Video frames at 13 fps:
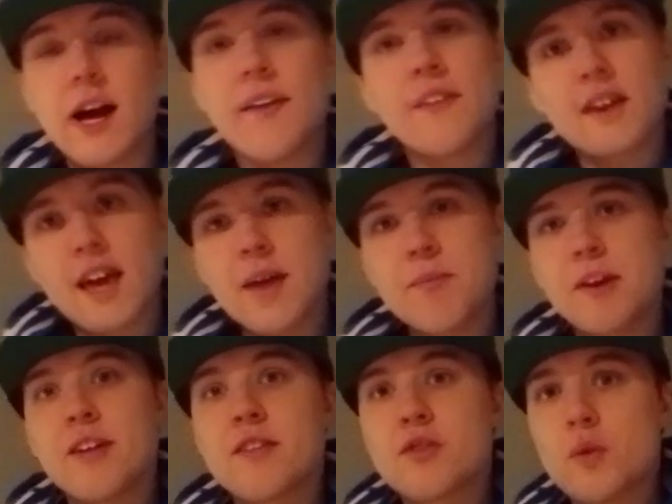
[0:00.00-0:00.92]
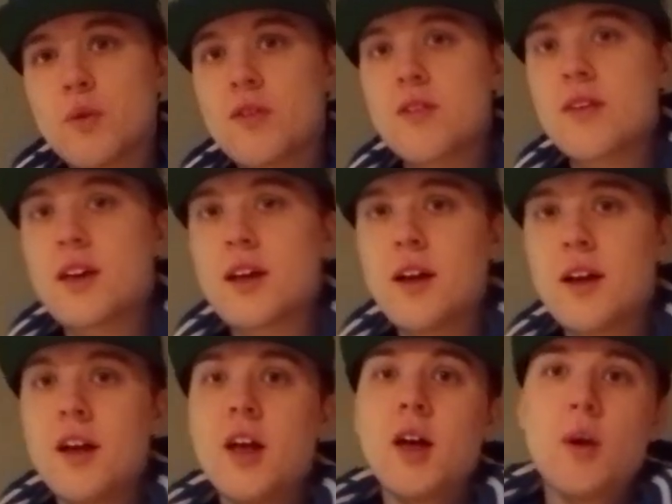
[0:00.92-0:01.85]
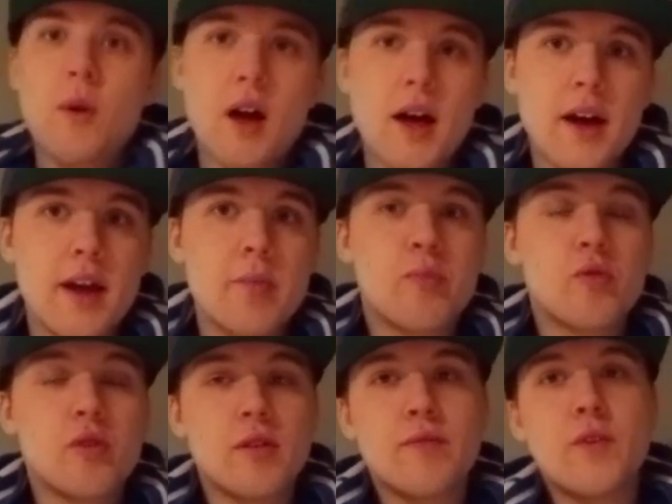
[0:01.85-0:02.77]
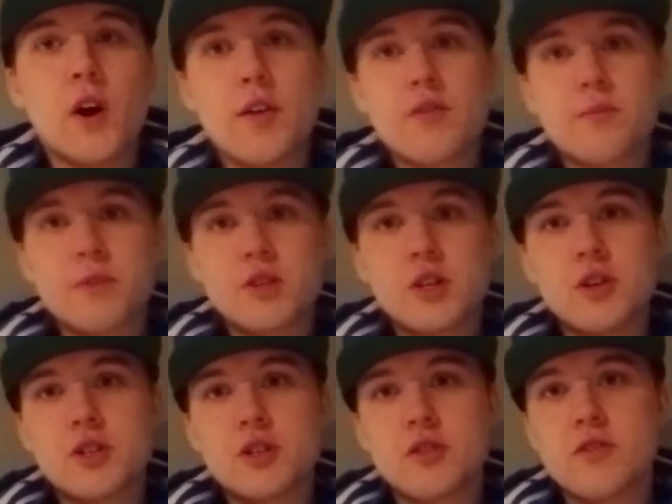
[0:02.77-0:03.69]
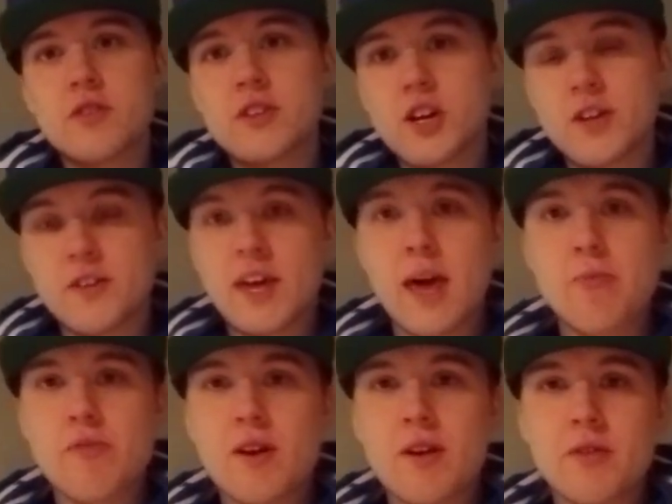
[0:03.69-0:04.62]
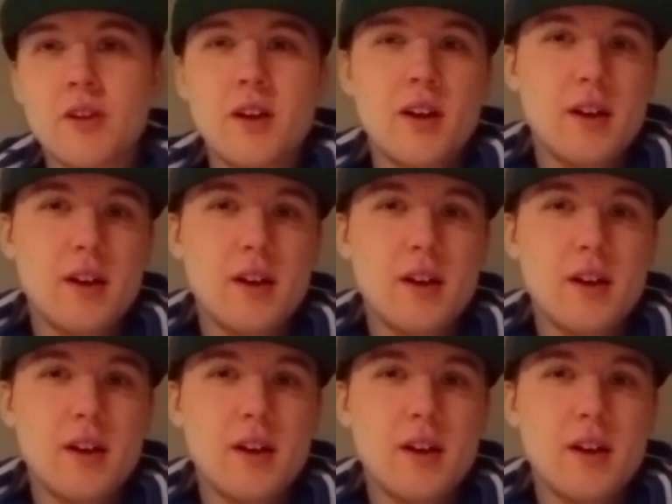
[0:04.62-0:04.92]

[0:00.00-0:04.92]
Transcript: And the game against Hull City, where he brought on 5 substitutions to turn the game around.